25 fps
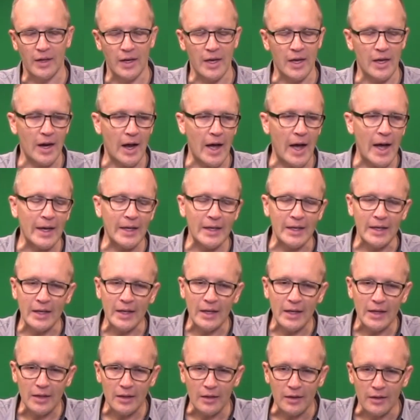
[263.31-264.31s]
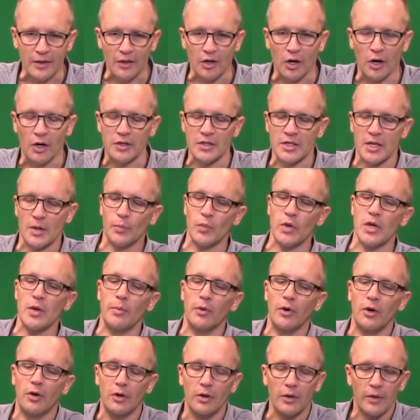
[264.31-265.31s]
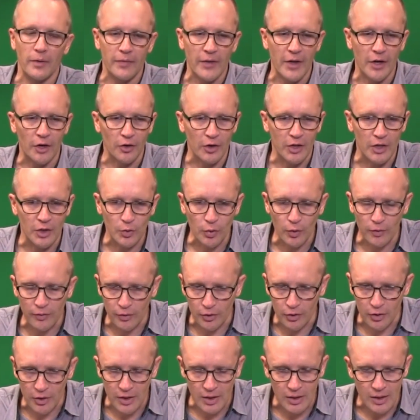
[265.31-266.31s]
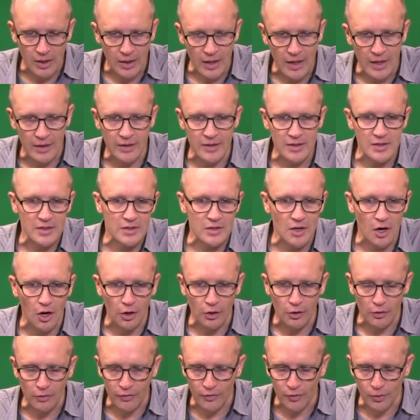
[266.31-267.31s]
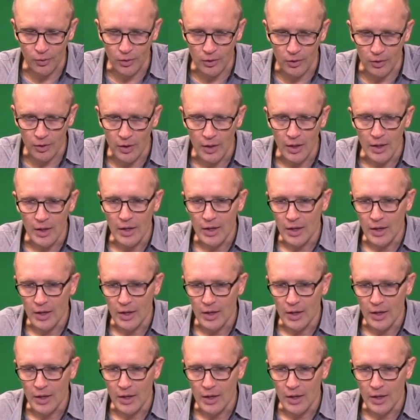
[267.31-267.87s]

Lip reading: And I get it. There are some people that are introverted, and this is harder for.